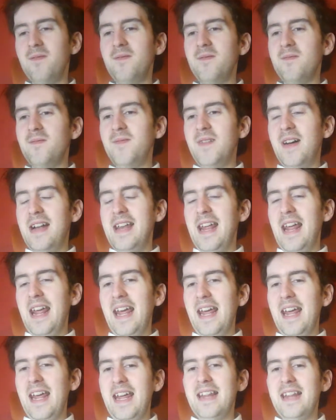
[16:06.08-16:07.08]

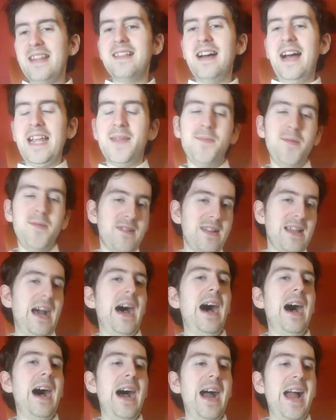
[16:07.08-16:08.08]
funny, likeable
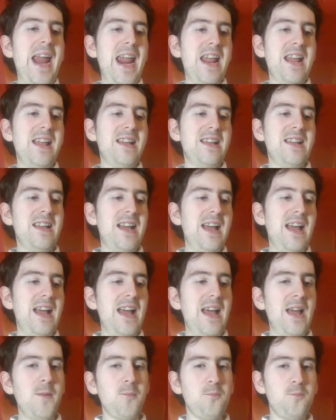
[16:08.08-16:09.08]
guy.
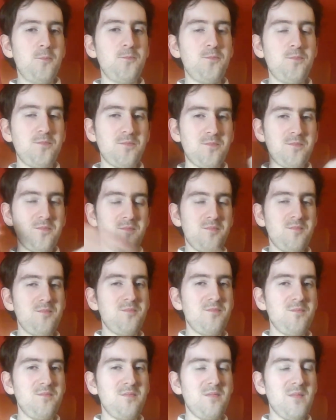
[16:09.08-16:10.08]

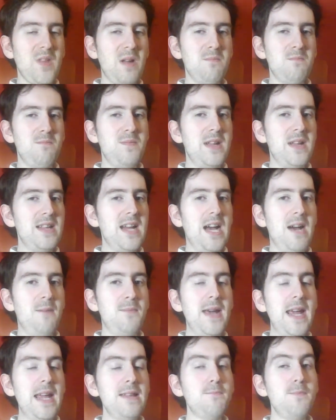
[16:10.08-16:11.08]
But
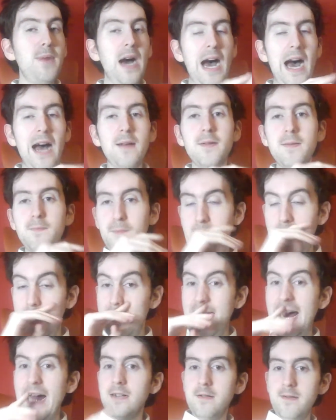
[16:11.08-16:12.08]
in
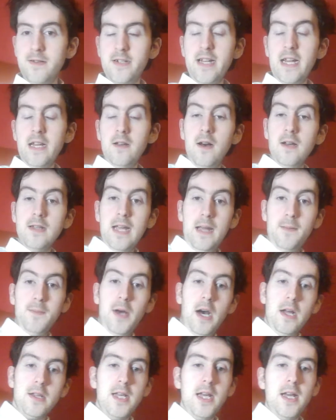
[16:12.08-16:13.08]
that tradition he does here in
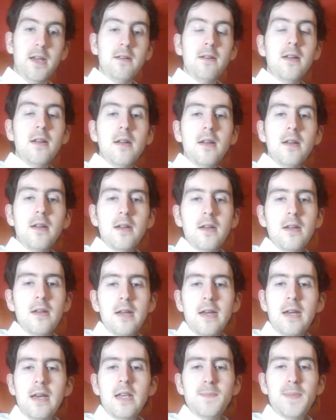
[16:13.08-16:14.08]
part two, his
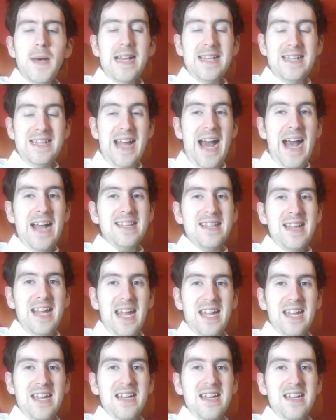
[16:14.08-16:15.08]

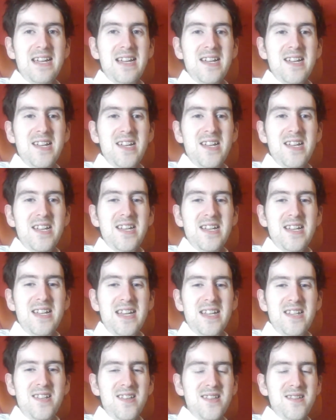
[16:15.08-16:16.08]
personality
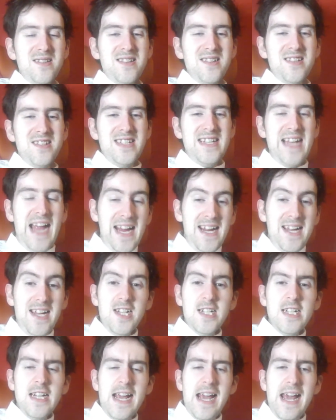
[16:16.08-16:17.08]
just
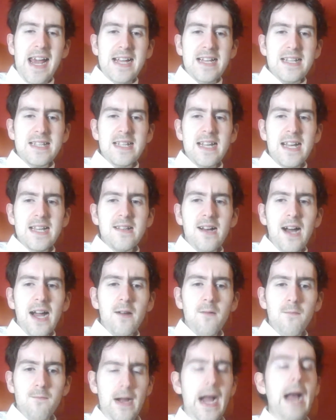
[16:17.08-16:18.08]
changes. It's
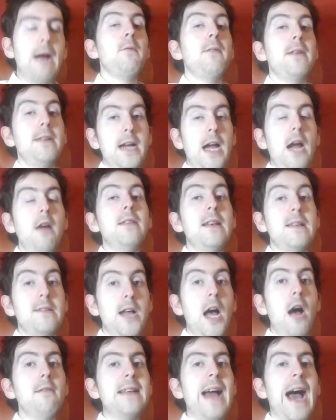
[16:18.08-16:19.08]
like, right, well, no, there's
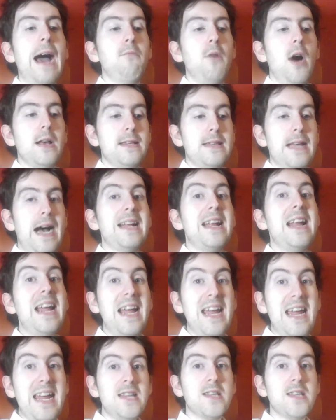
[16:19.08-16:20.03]
no doubt what side he's